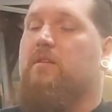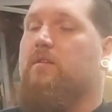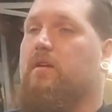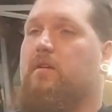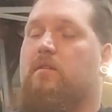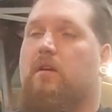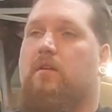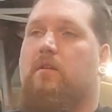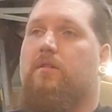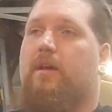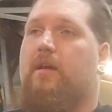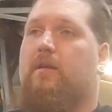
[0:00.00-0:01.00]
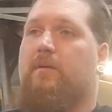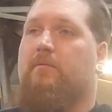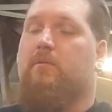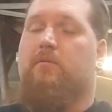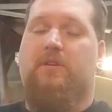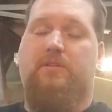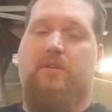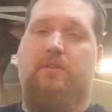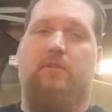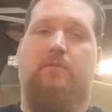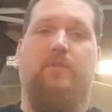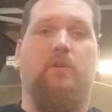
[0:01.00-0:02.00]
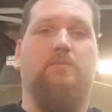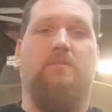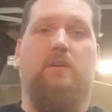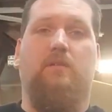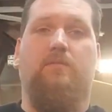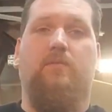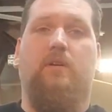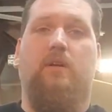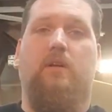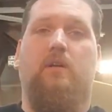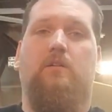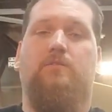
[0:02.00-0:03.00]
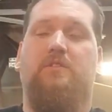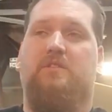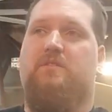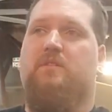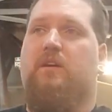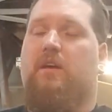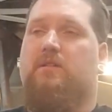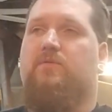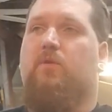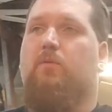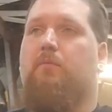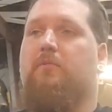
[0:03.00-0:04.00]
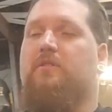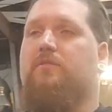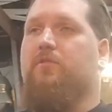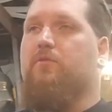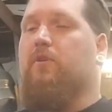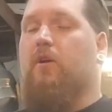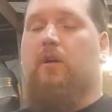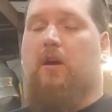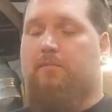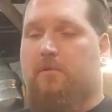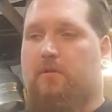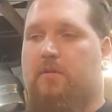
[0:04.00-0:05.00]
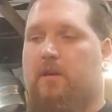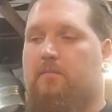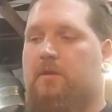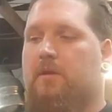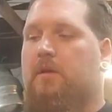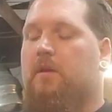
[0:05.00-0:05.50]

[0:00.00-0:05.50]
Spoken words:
And yeah, other than that, I mean, we will continue to film stuff just in case for when we do go to upload them.